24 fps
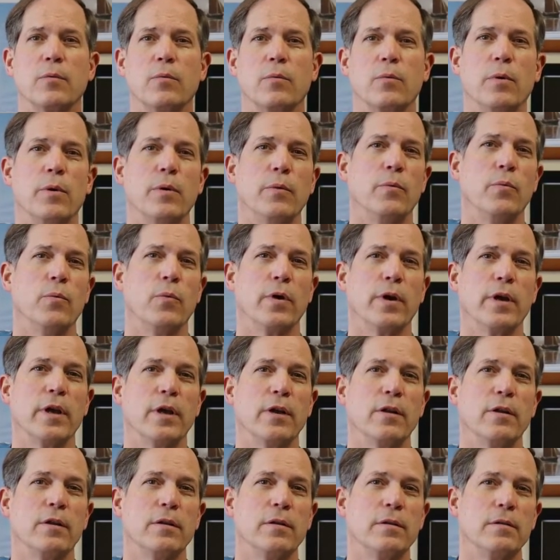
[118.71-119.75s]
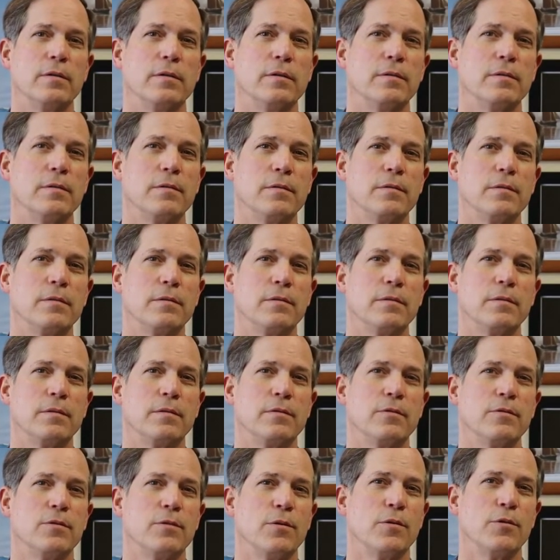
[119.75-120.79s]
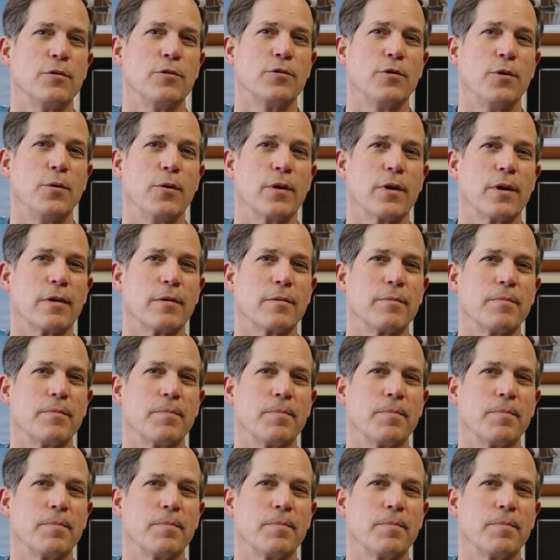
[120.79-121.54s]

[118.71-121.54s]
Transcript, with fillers: when we do the tour.